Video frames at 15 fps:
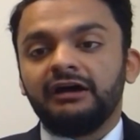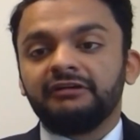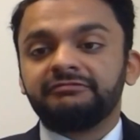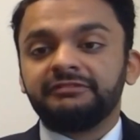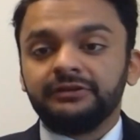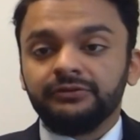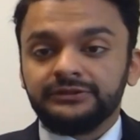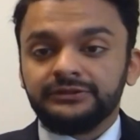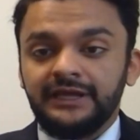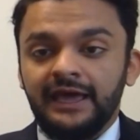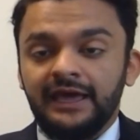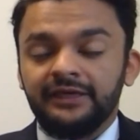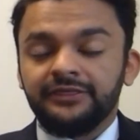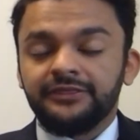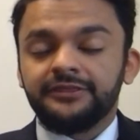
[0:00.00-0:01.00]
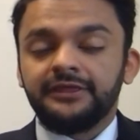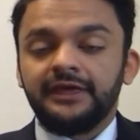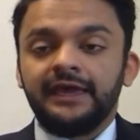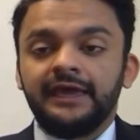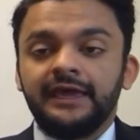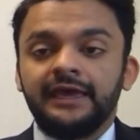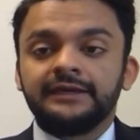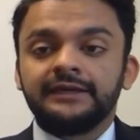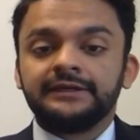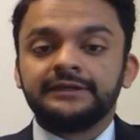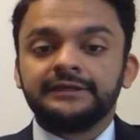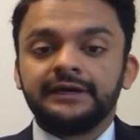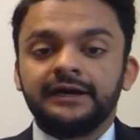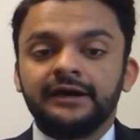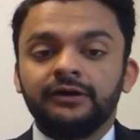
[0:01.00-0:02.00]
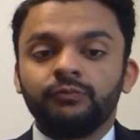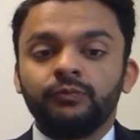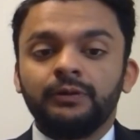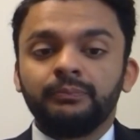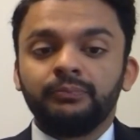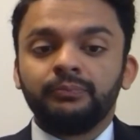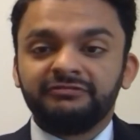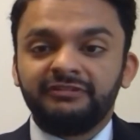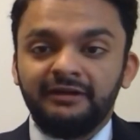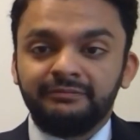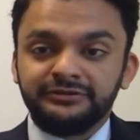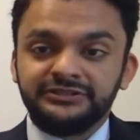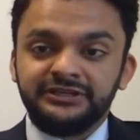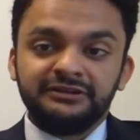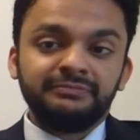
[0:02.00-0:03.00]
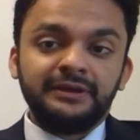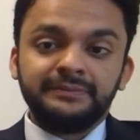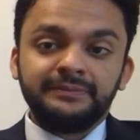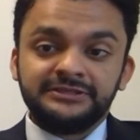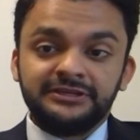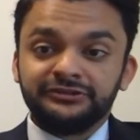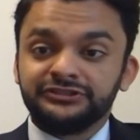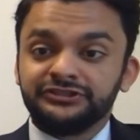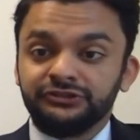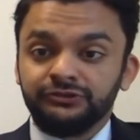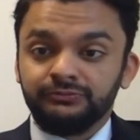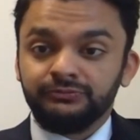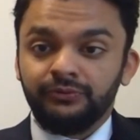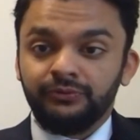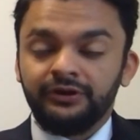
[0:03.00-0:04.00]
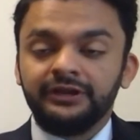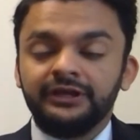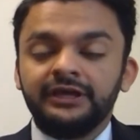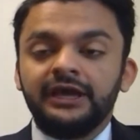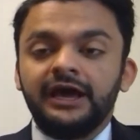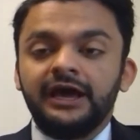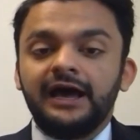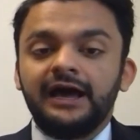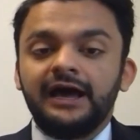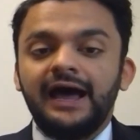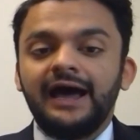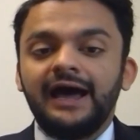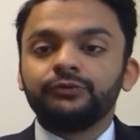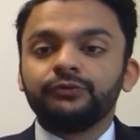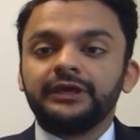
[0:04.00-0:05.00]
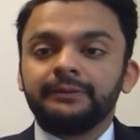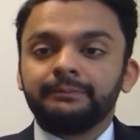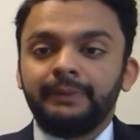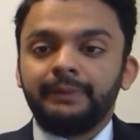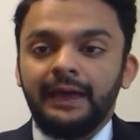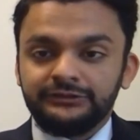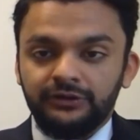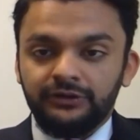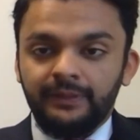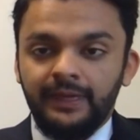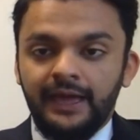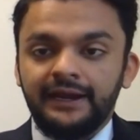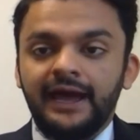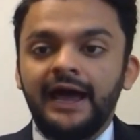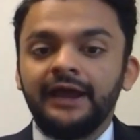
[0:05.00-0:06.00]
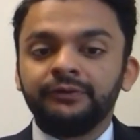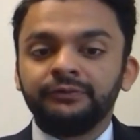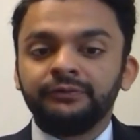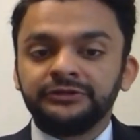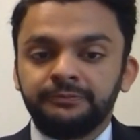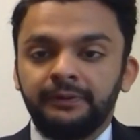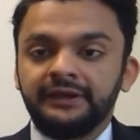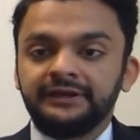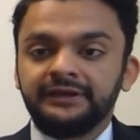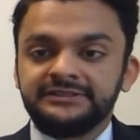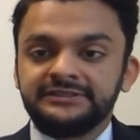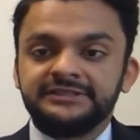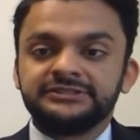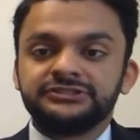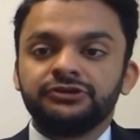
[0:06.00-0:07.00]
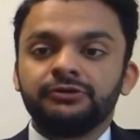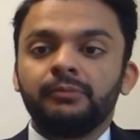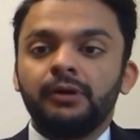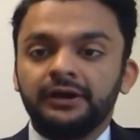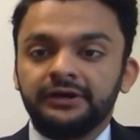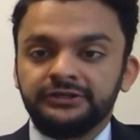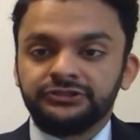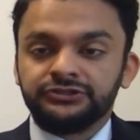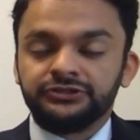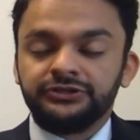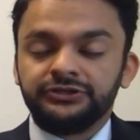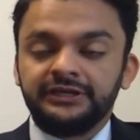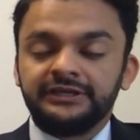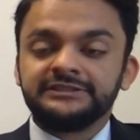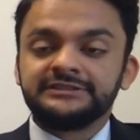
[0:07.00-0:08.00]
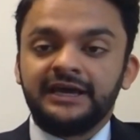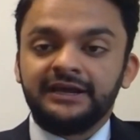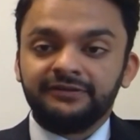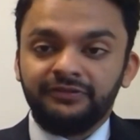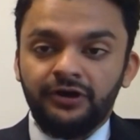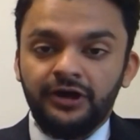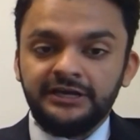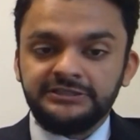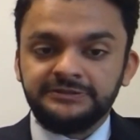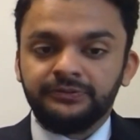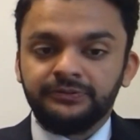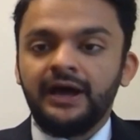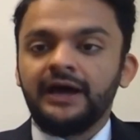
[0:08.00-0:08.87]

fetal death and 1.5% of babies that are stillborn. How do we impact on that? High-risk pregnancies, they're monitored inside of a hospital.